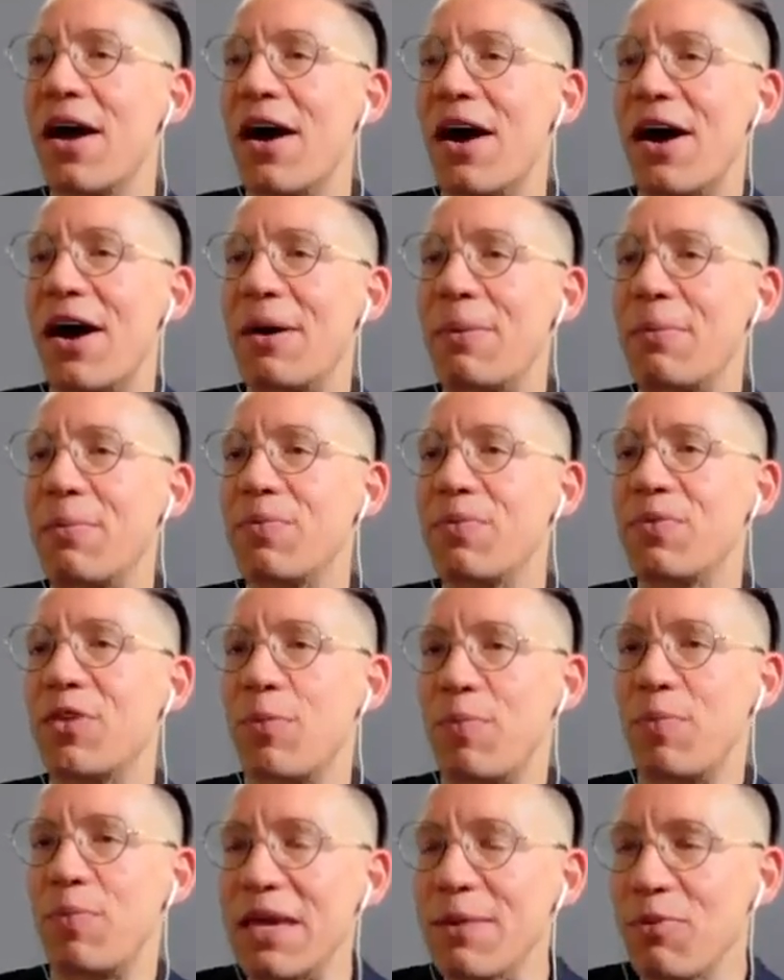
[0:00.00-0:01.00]
um, the
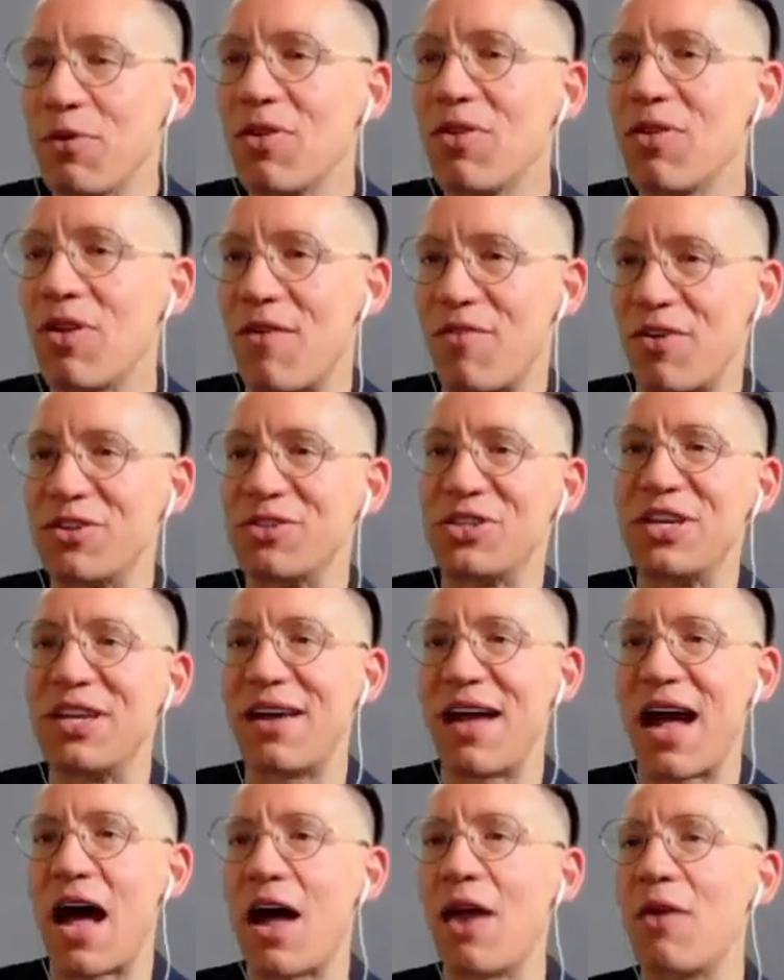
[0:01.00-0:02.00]
people of our city
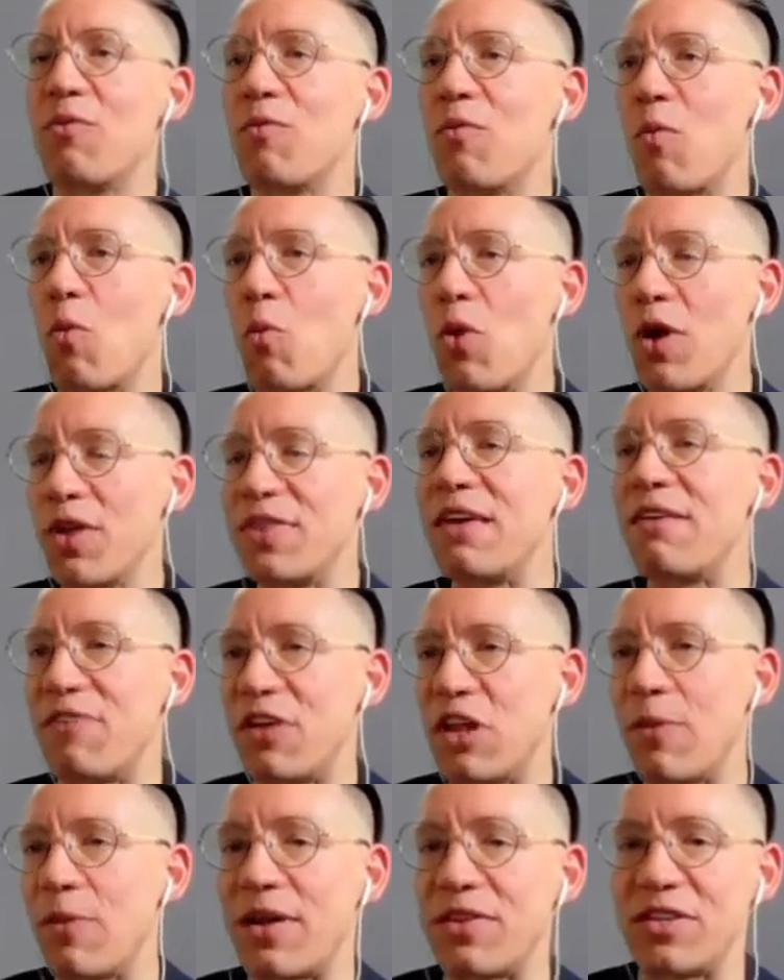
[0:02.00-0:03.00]
on what they
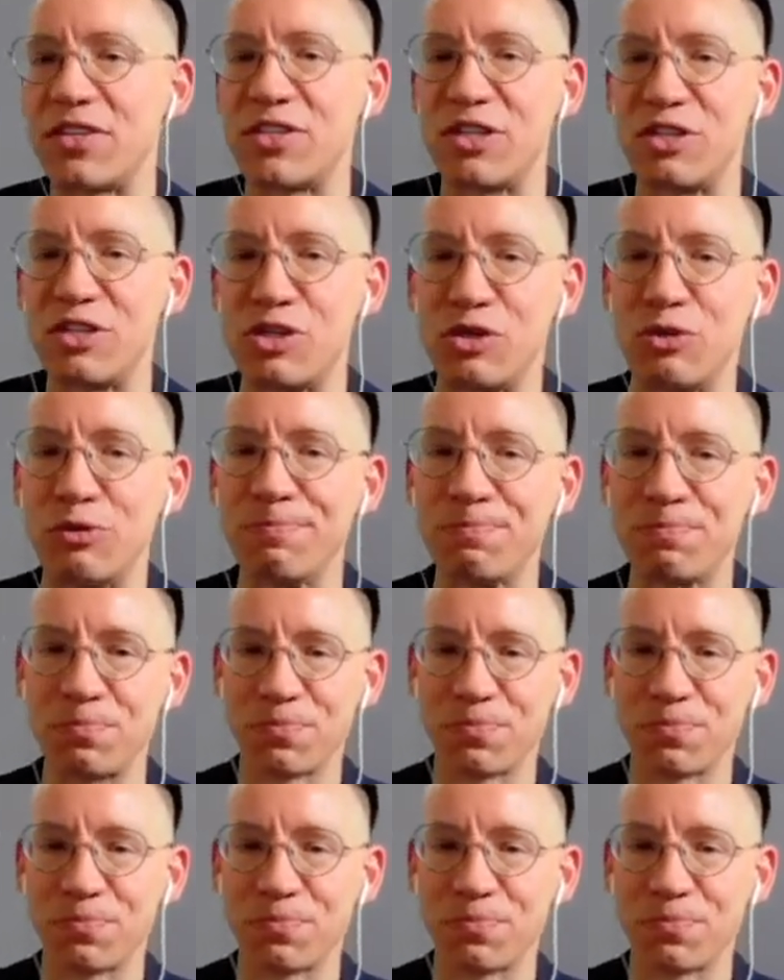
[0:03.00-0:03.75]
feel about this issue.